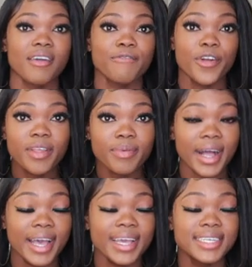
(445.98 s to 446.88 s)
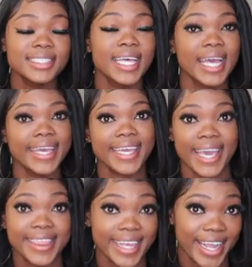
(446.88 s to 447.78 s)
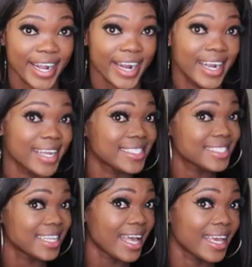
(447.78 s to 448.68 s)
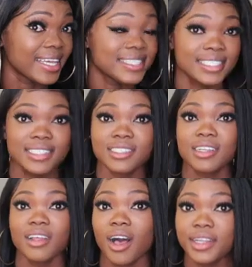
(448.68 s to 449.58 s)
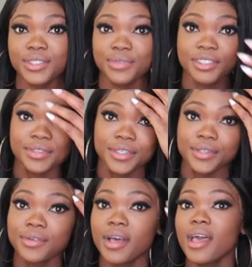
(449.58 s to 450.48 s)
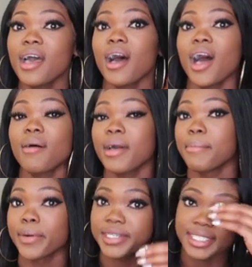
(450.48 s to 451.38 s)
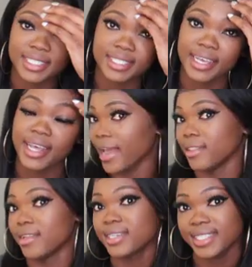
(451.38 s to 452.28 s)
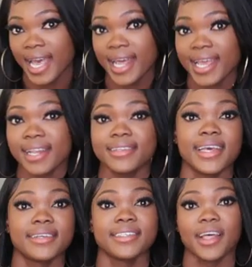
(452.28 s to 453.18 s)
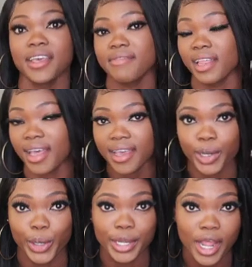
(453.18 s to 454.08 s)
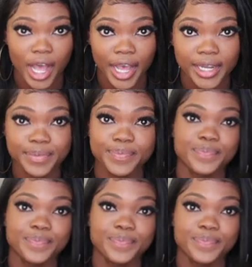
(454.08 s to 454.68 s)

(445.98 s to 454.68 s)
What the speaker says: for the prize, get the hair, it's nice. This is an honest review. I purchased it, I looked at it, I tell you if I like it or not.